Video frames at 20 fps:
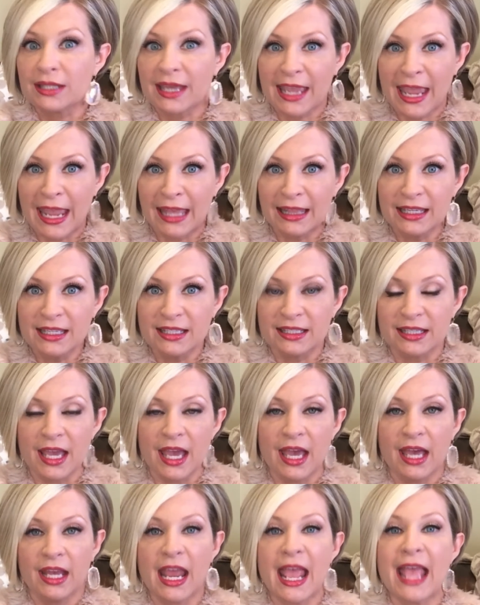like Haley
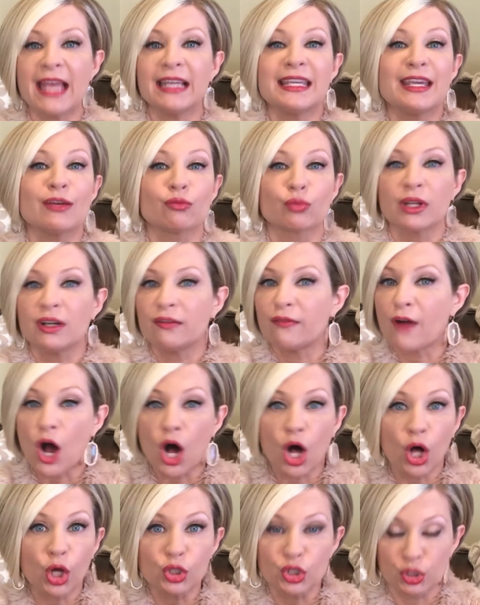said, and get rid of
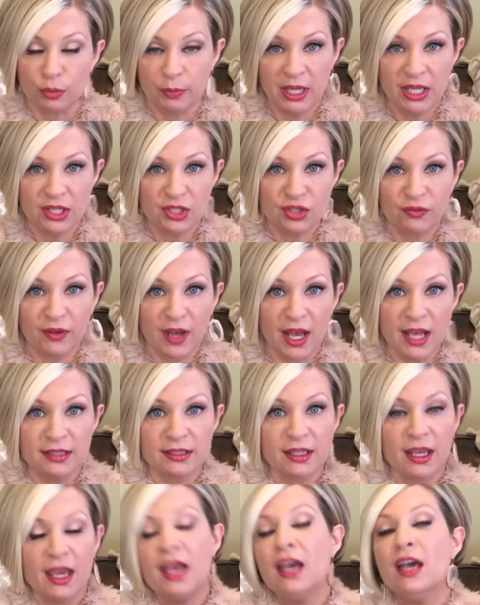all your peach fuzz.
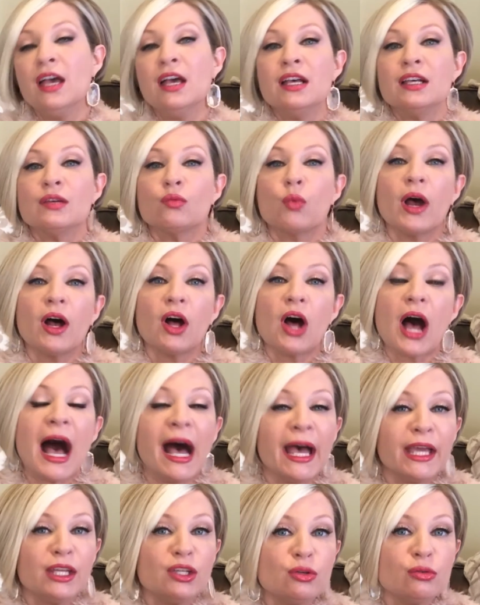Well,
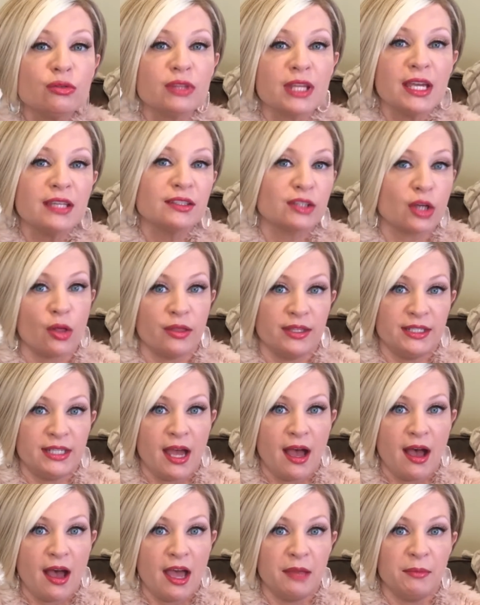I do things all the
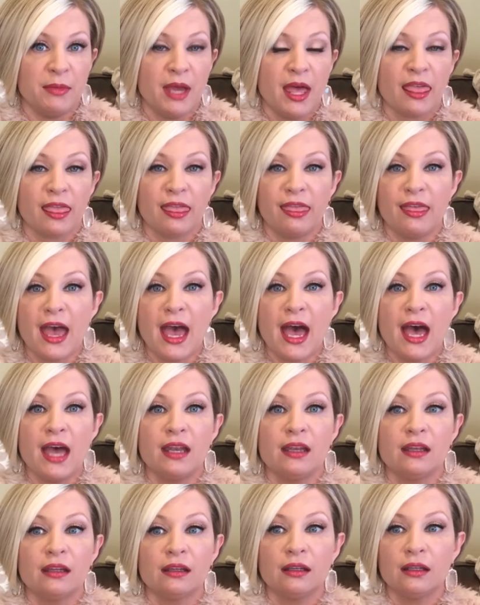time that
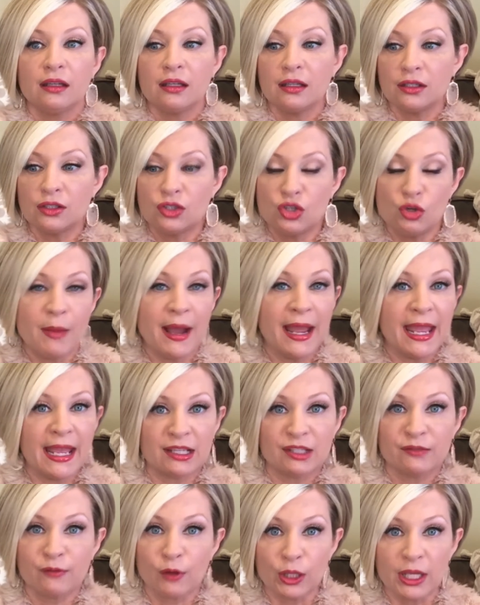do my
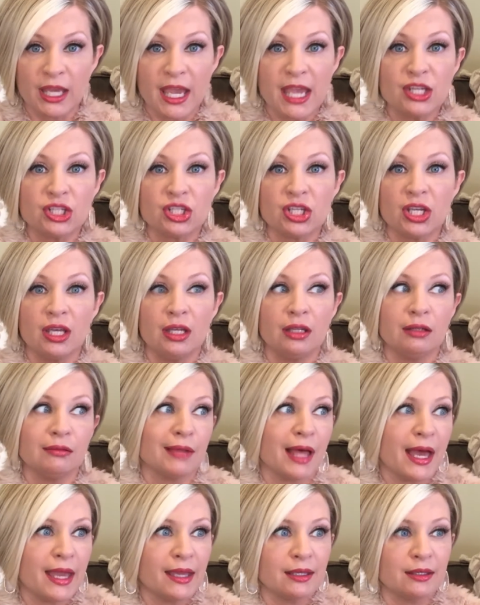exfoliation,
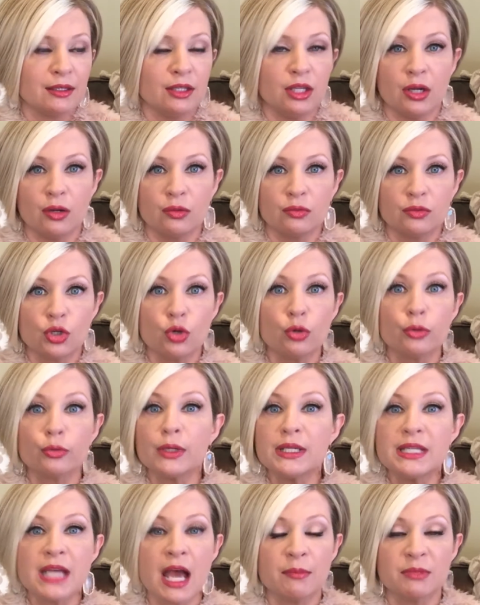like, 2 or 3
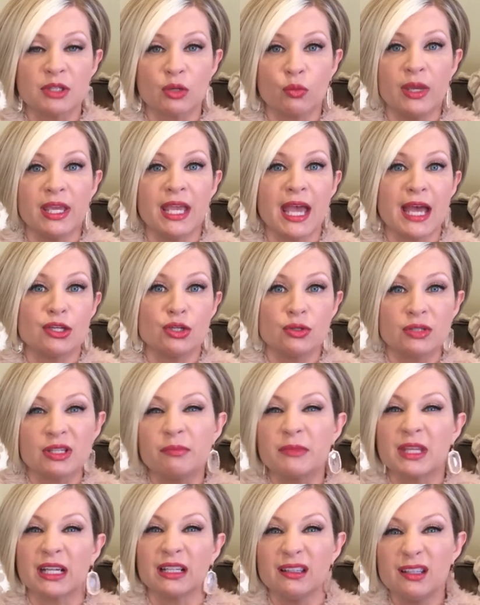times a week. I do
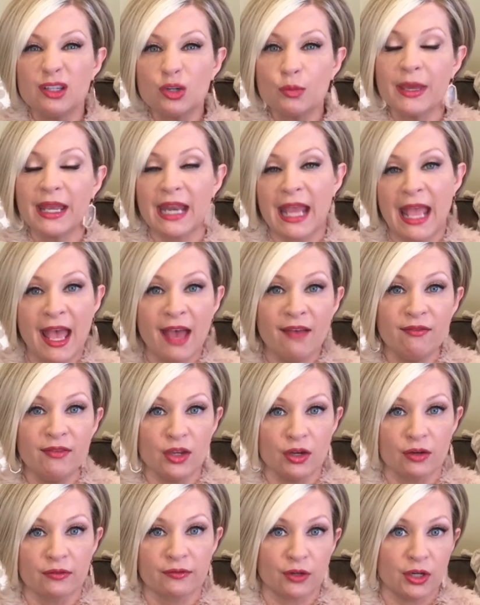something a little bit
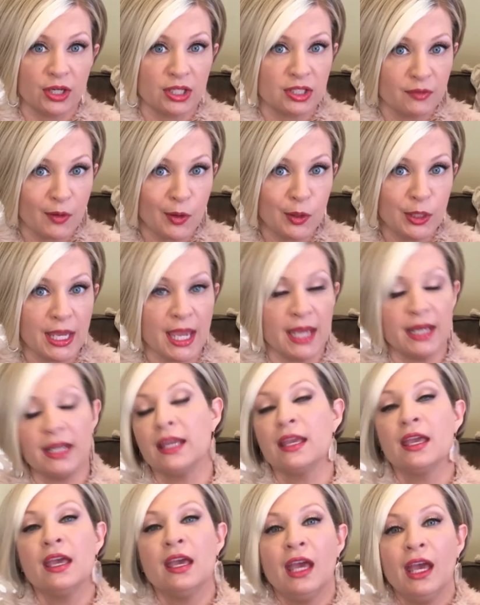heavier for
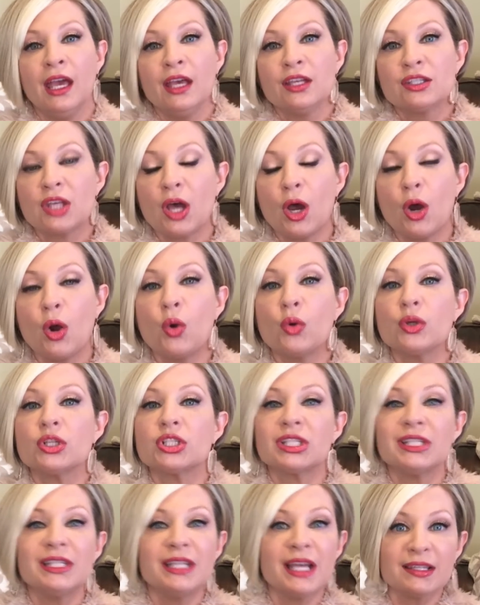exfoliating. So
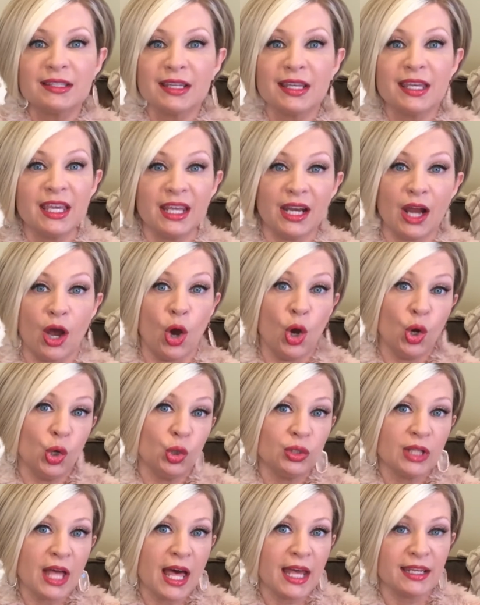she doesn't get a
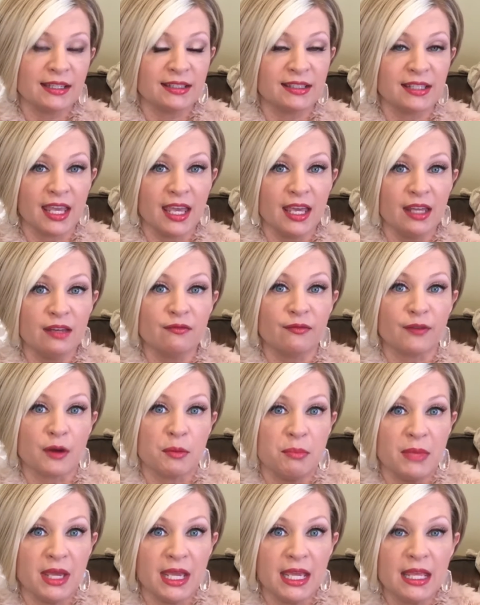whole lot of skin from
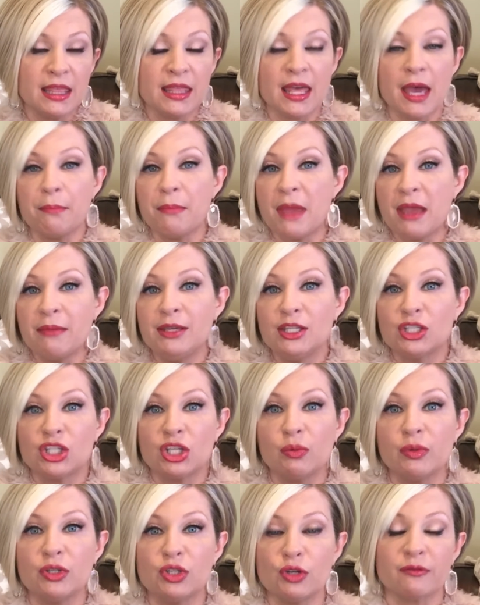me that maybe she
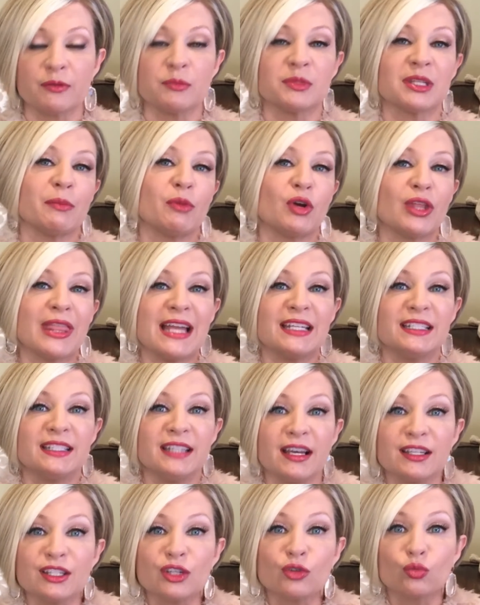would do from someone that
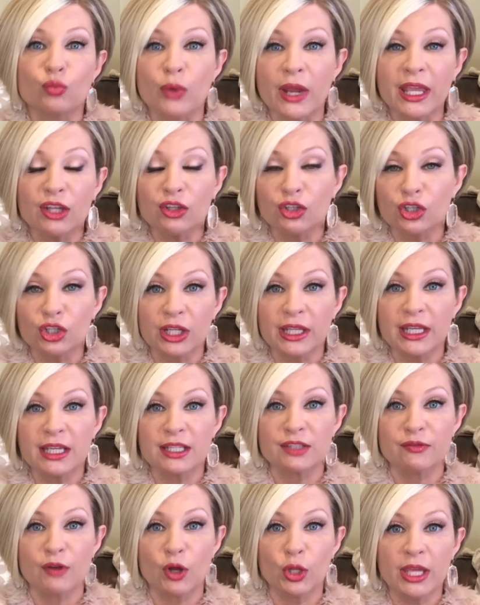doesn't regularly
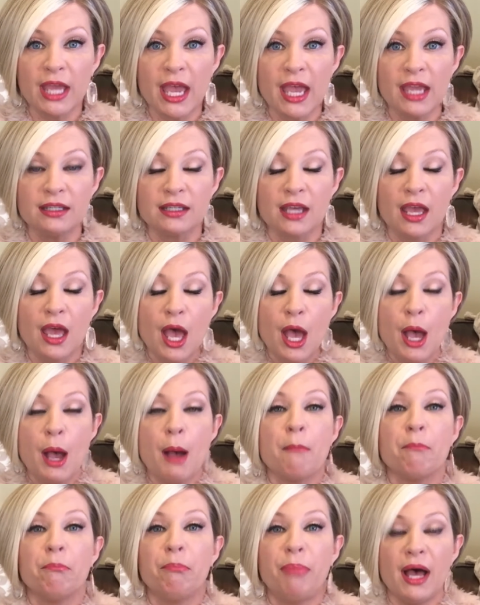exfoliate.
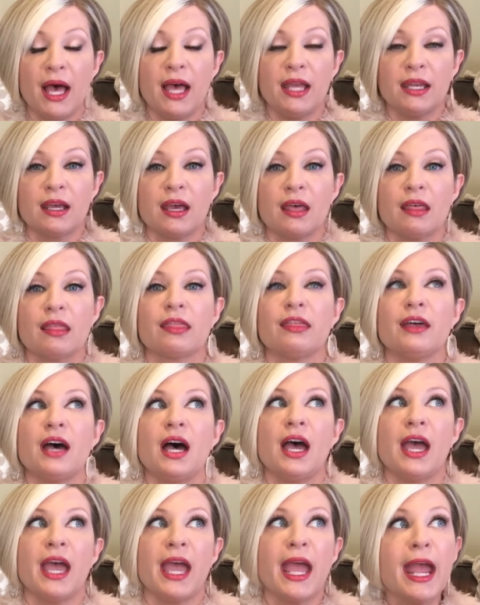But the
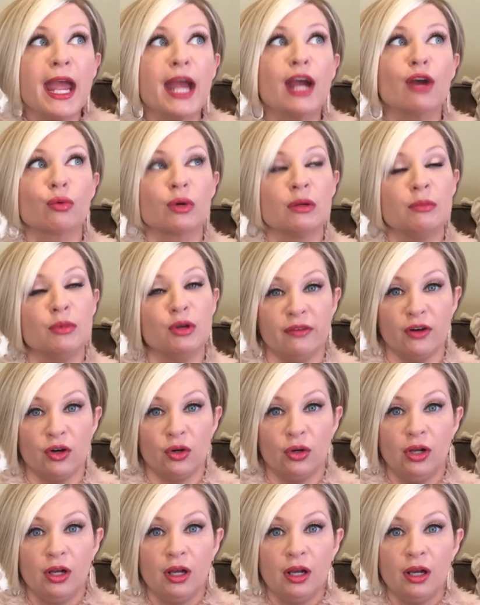hair
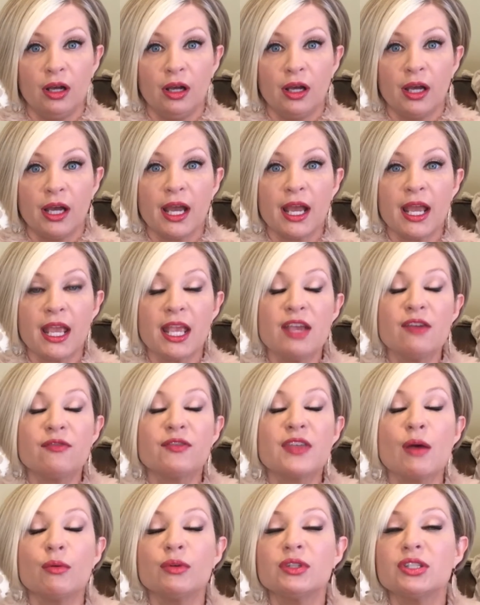removal, if
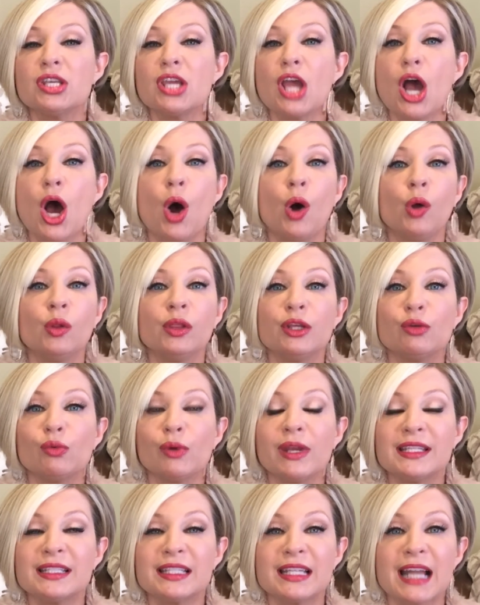that was the only
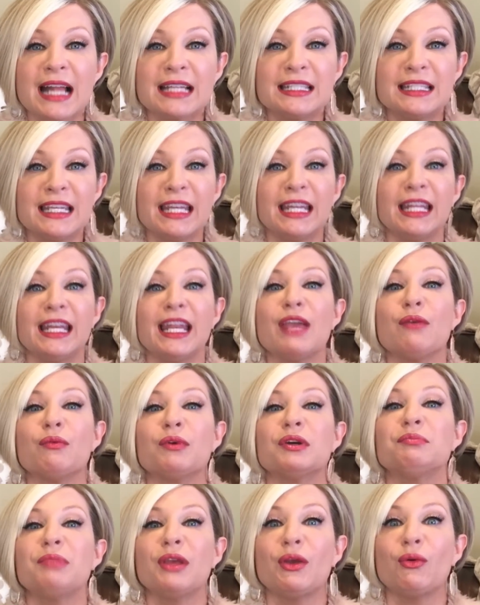reason I did it, it
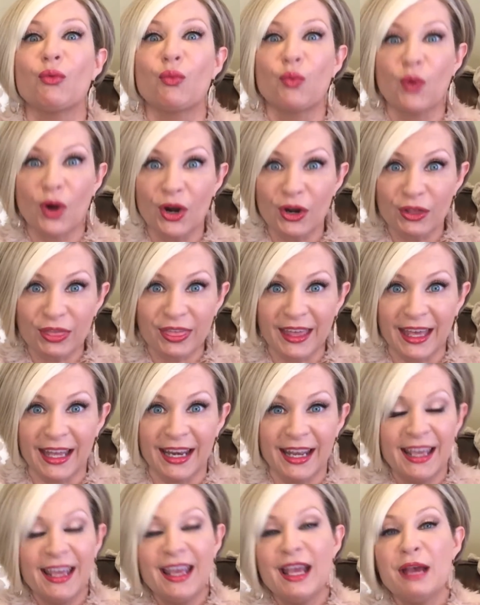would be worth it
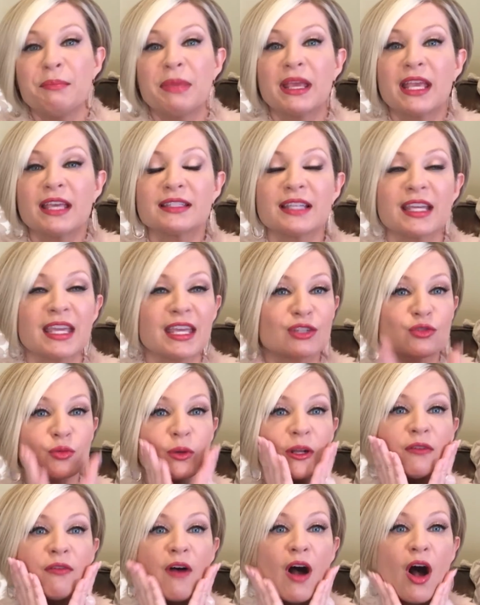because it gets
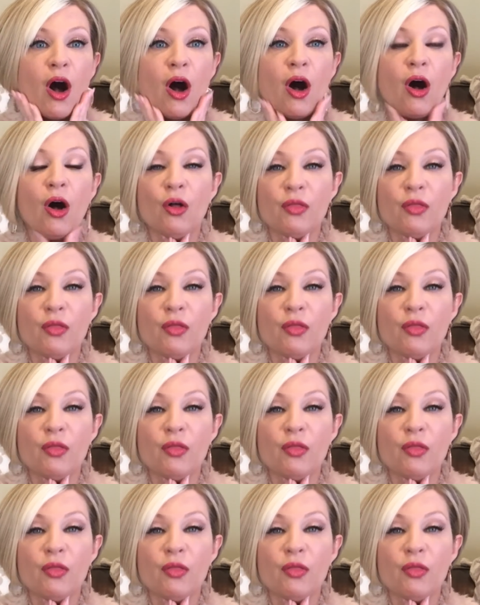rid of all